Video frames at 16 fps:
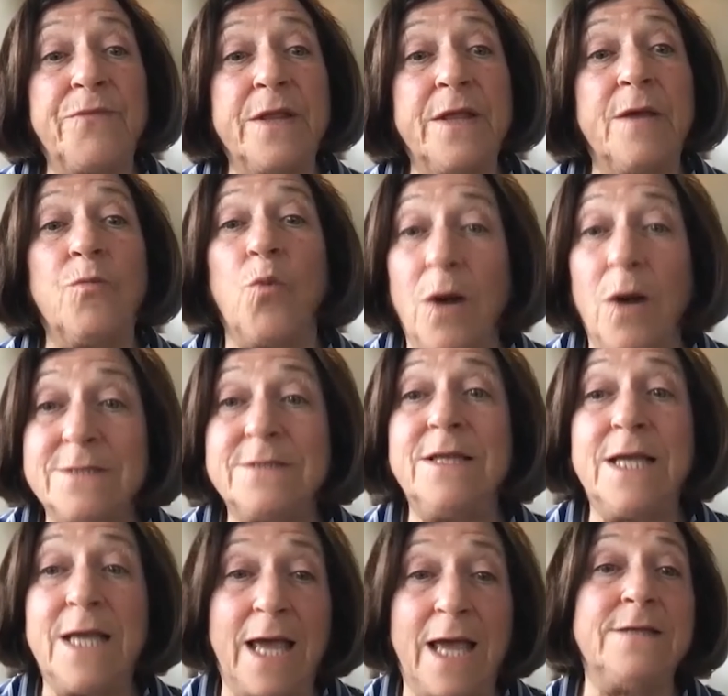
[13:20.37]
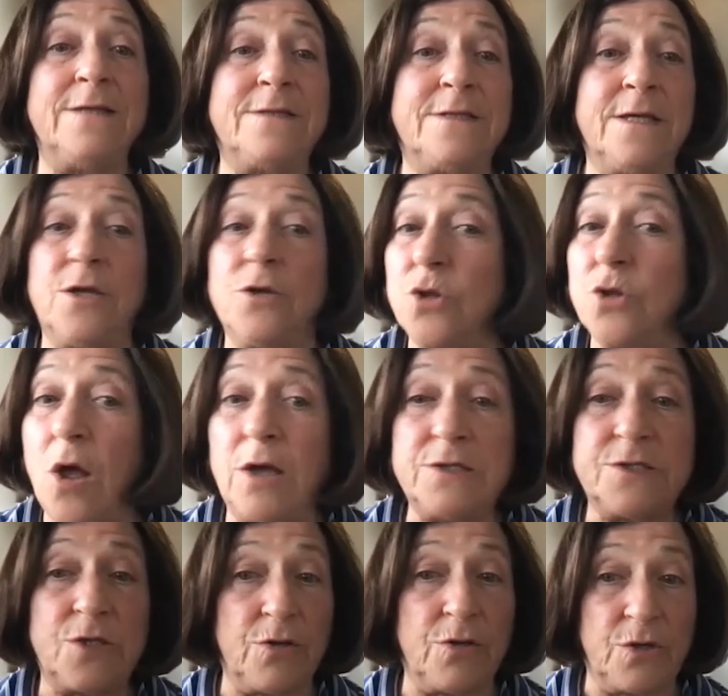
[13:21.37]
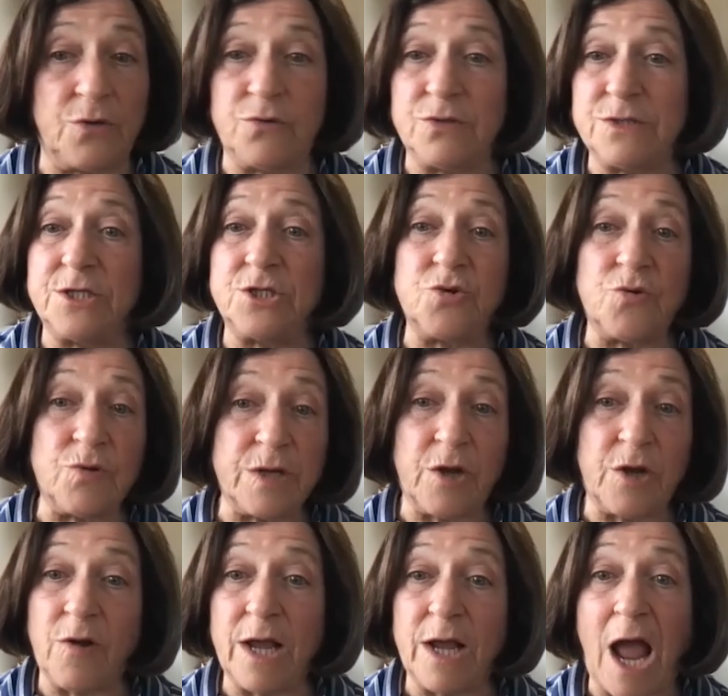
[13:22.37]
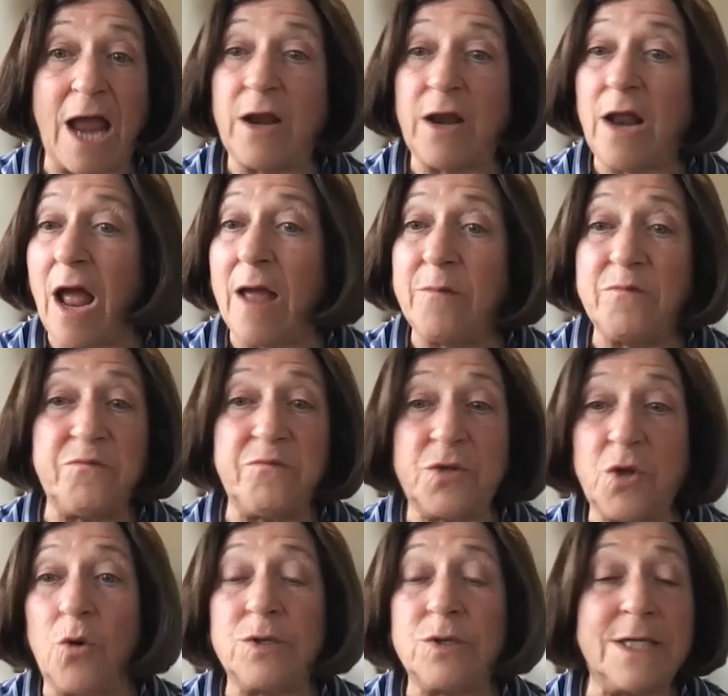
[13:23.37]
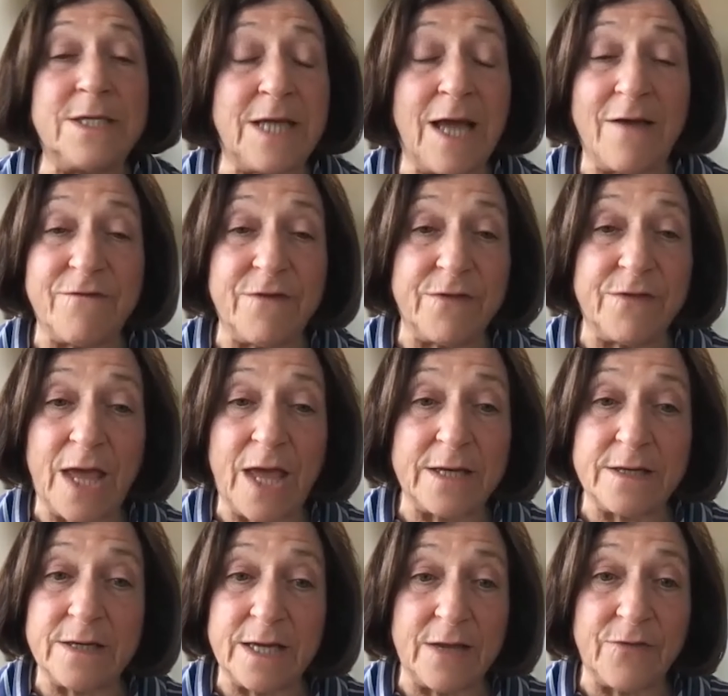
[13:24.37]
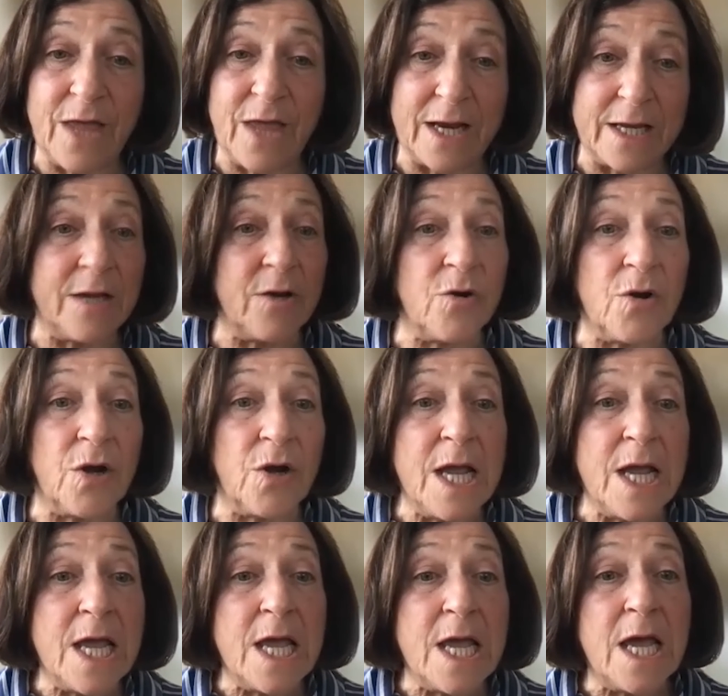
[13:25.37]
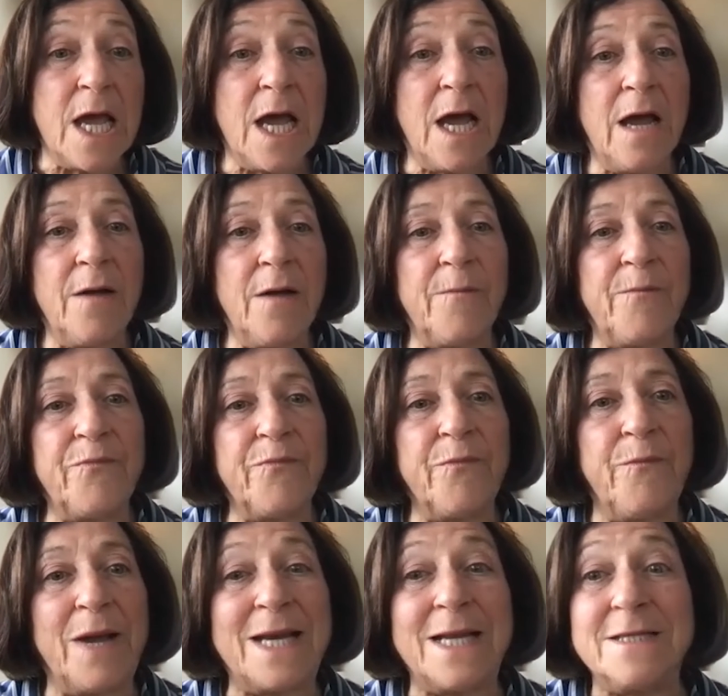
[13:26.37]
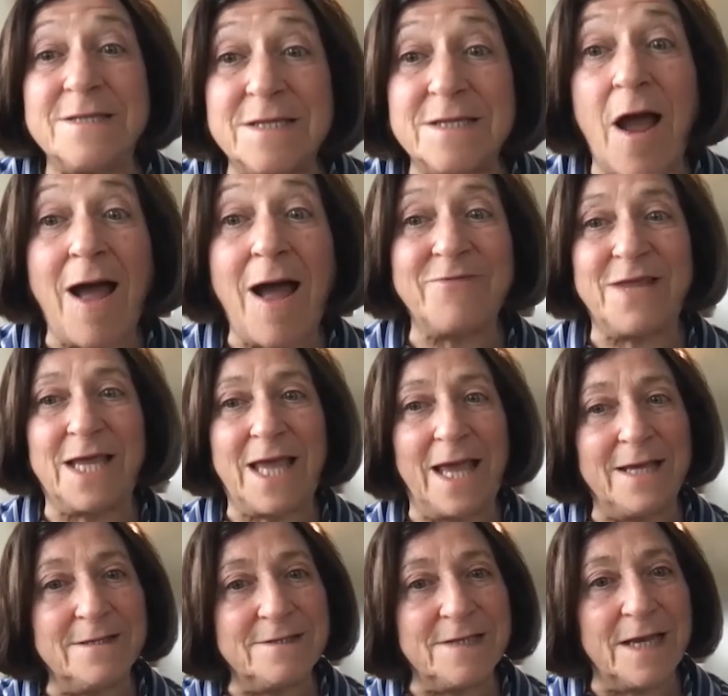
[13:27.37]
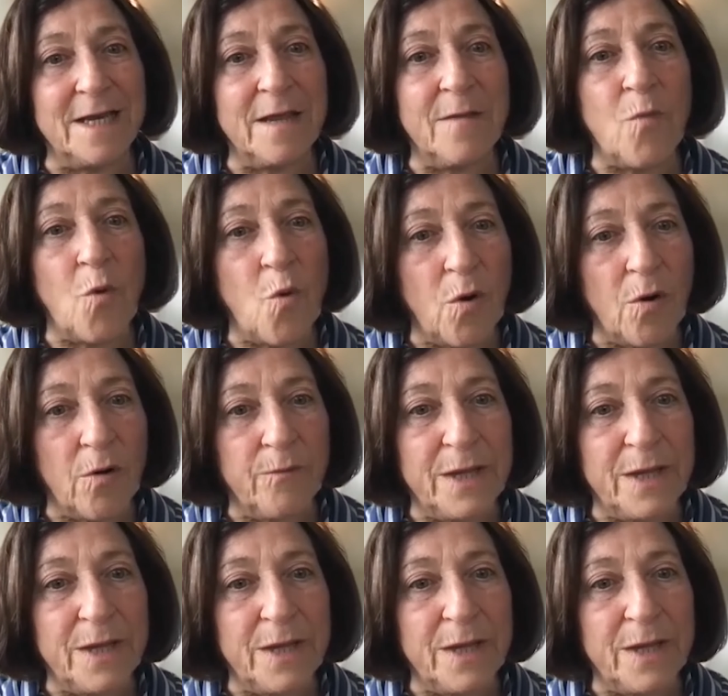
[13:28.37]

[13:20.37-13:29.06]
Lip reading: it was the case that you lost all your residual hearing. I'm totally deaf in that ear, but it's not the case anymore.